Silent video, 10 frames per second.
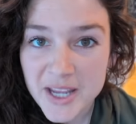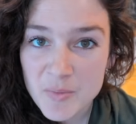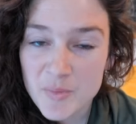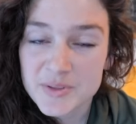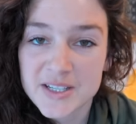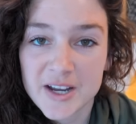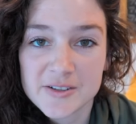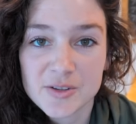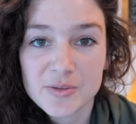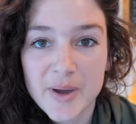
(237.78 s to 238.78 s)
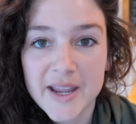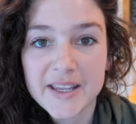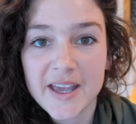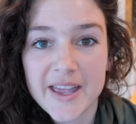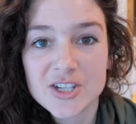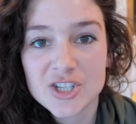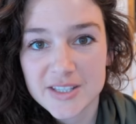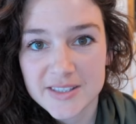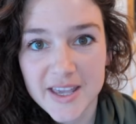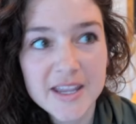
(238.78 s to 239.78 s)
came upstairs with Micah and
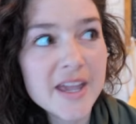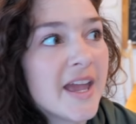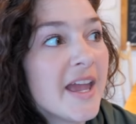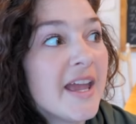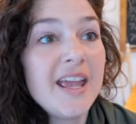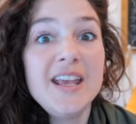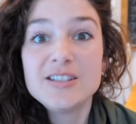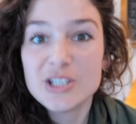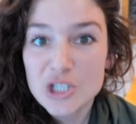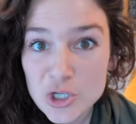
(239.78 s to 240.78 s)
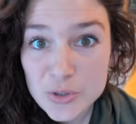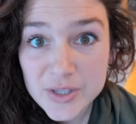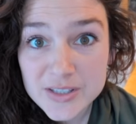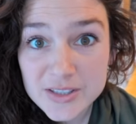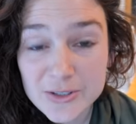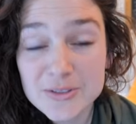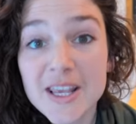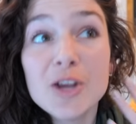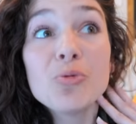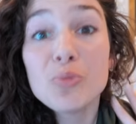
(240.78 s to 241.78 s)
she's like, his tooth is loose,
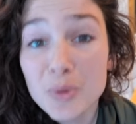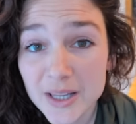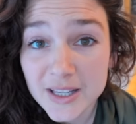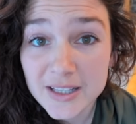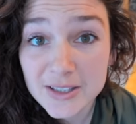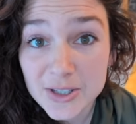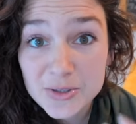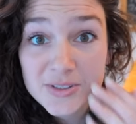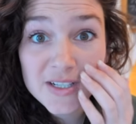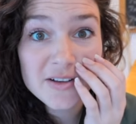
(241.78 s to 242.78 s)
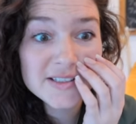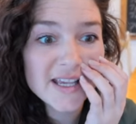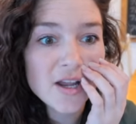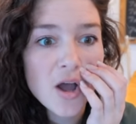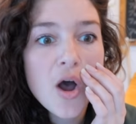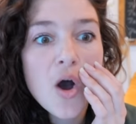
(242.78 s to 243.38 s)
like really loose. And I was like,